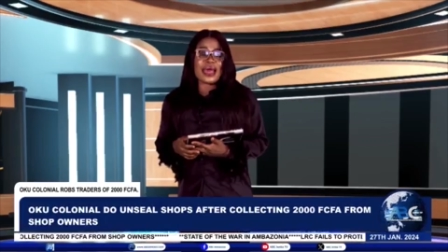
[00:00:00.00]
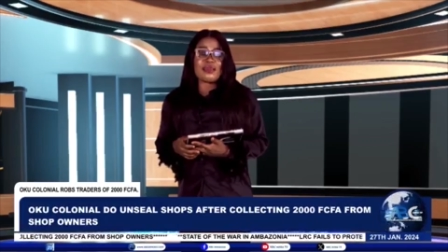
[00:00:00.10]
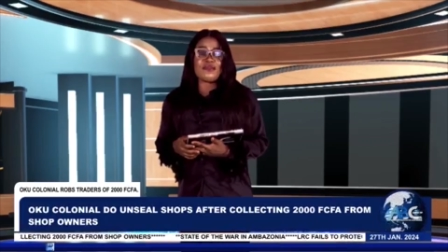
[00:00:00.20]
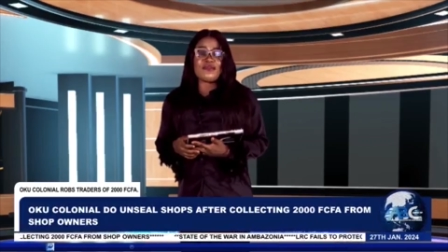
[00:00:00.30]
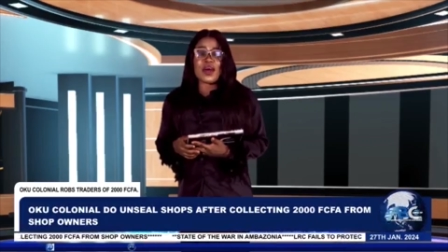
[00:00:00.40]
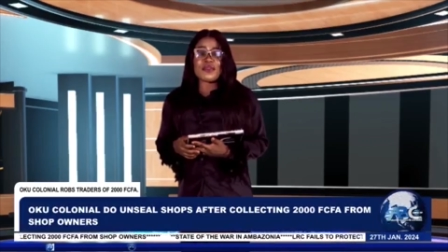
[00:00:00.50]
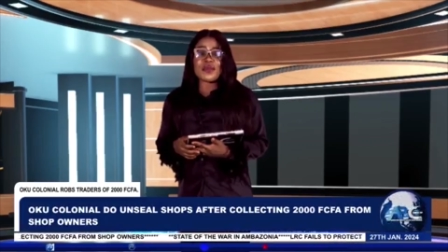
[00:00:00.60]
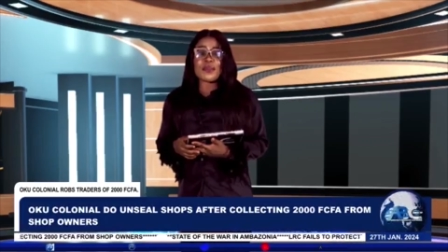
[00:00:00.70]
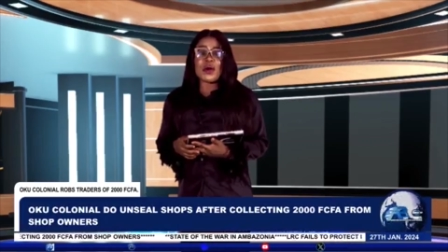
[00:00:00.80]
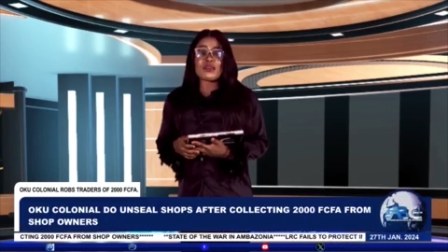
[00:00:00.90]
and further
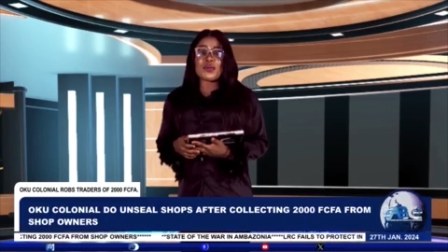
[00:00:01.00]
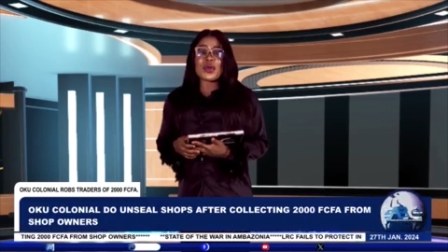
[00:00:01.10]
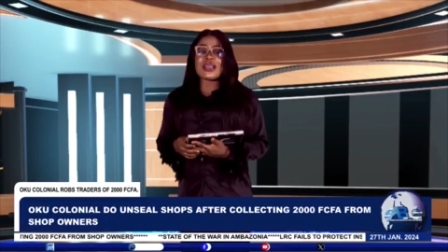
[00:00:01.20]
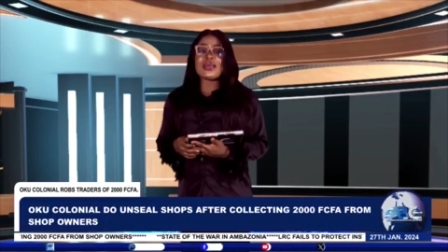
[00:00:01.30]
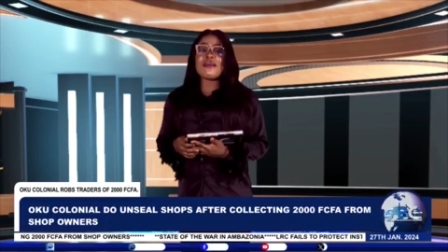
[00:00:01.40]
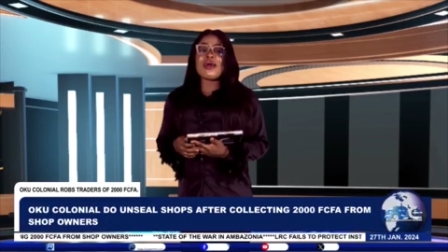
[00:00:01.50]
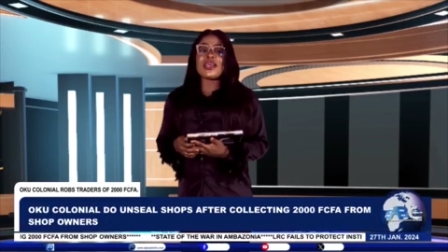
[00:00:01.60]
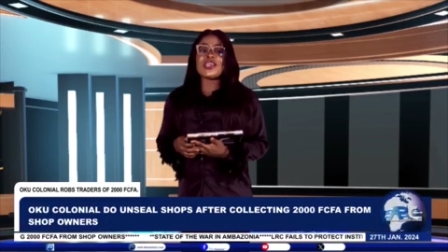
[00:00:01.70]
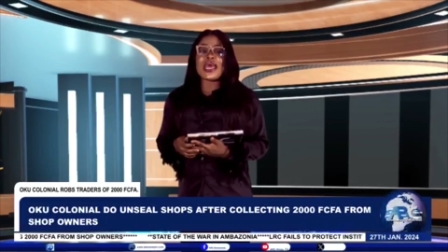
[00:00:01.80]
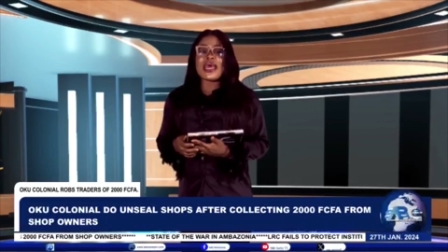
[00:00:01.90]
reports will
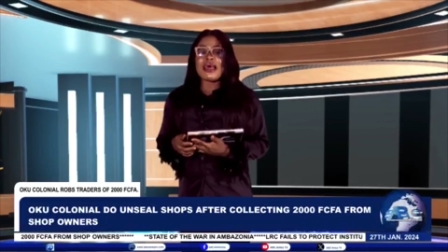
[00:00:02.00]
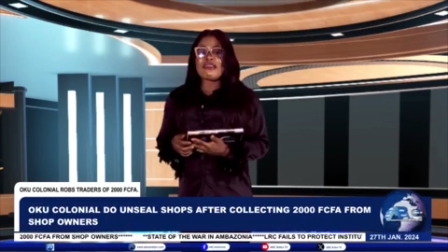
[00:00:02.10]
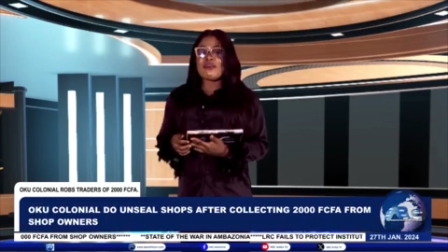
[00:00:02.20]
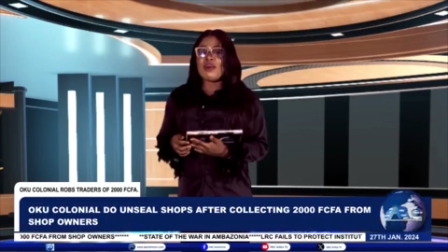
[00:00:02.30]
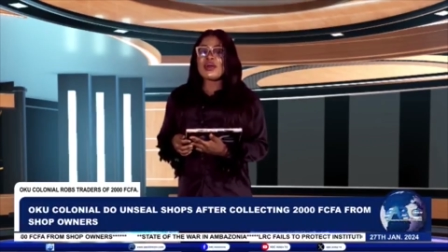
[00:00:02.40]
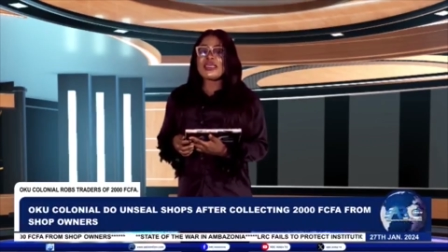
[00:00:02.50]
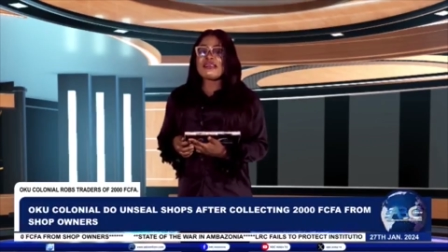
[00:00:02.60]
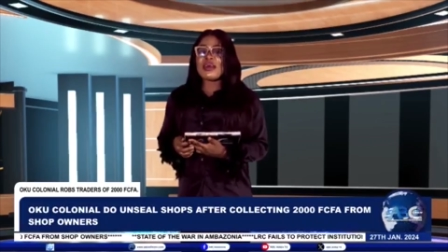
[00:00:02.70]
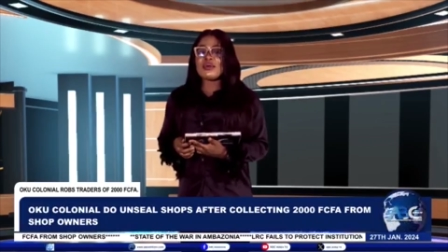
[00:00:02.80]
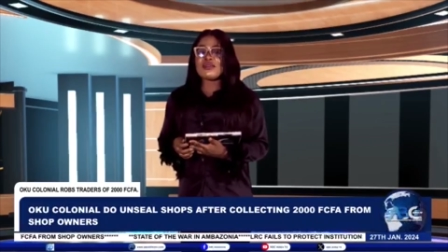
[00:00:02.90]
emerge as more
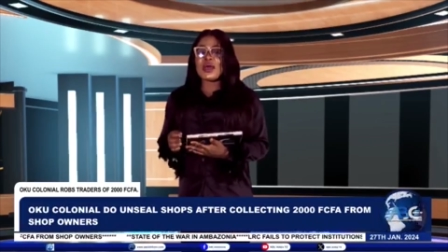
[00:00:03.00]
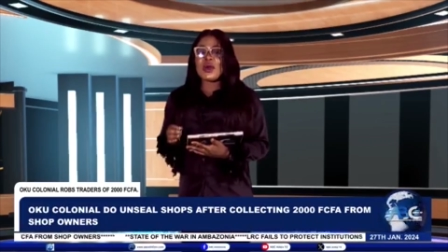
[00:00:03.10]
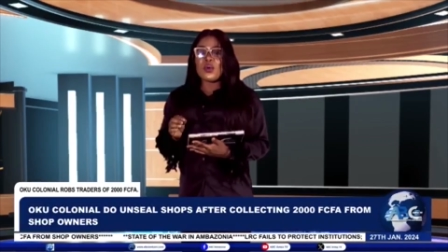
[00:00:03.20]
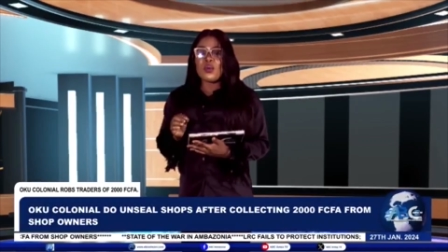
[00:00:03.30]
details